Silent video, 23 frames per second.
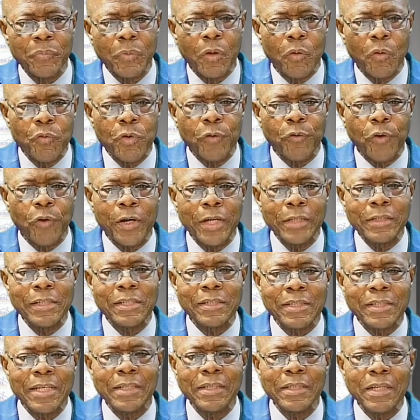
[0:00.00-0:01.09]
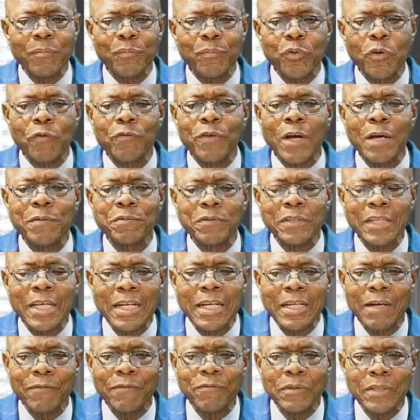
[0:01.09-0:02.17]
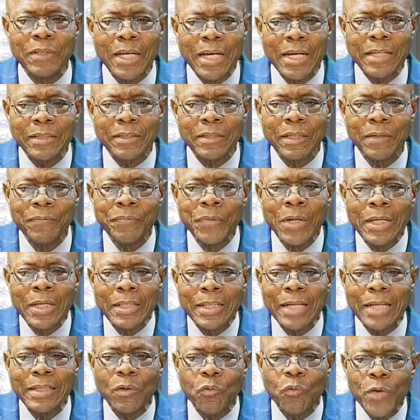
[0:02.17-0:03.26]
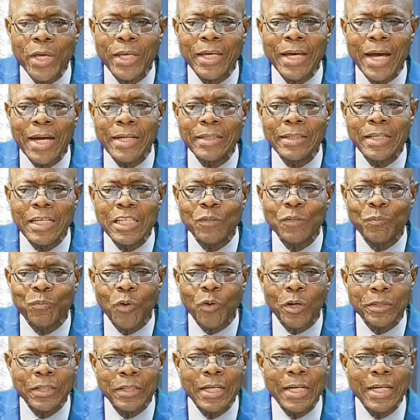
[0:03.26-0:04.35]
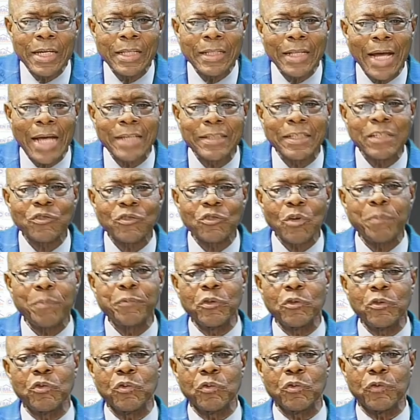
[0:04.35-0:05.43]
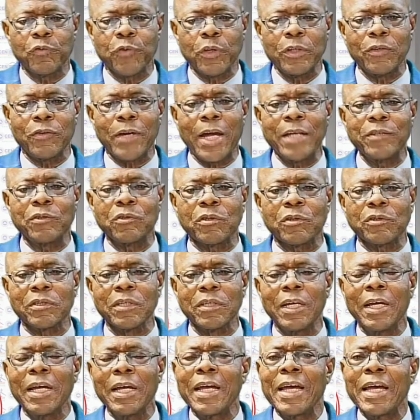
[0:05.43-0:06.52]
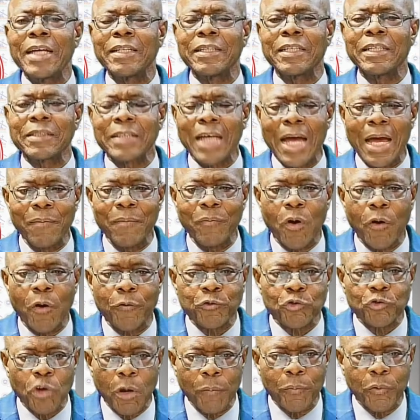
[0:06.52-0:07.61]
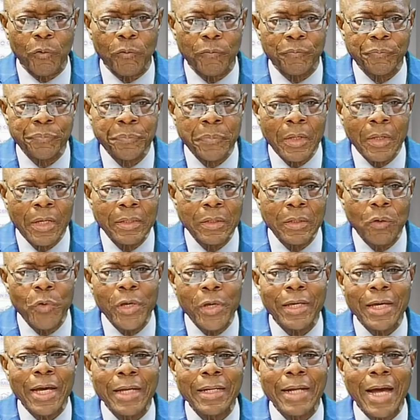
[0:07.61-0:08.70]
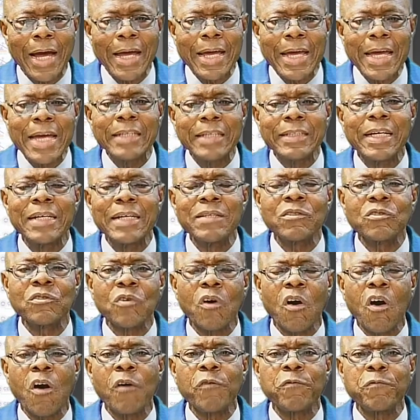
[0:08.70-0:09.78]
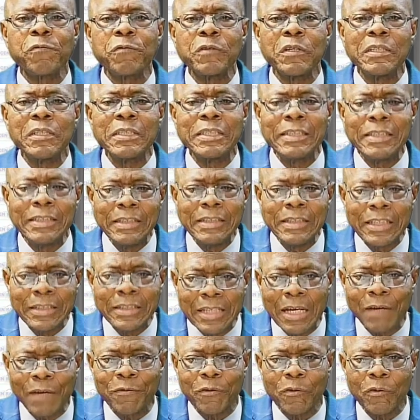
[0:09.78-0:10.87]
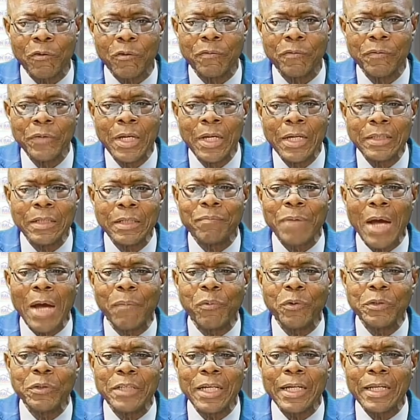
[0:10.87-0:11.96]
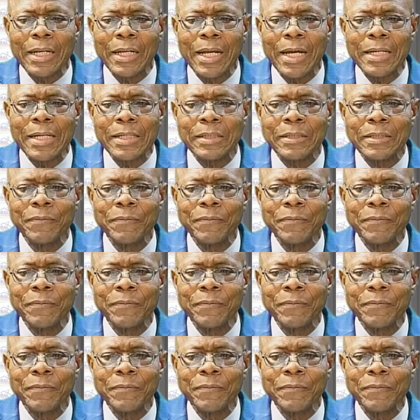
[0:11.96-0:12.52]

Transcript: We've already seen in Proverbs 11:8 that the wicked is brought in as a substitute for the righteous in the time of trouble. The wicked are agents of the devil. The Bible declares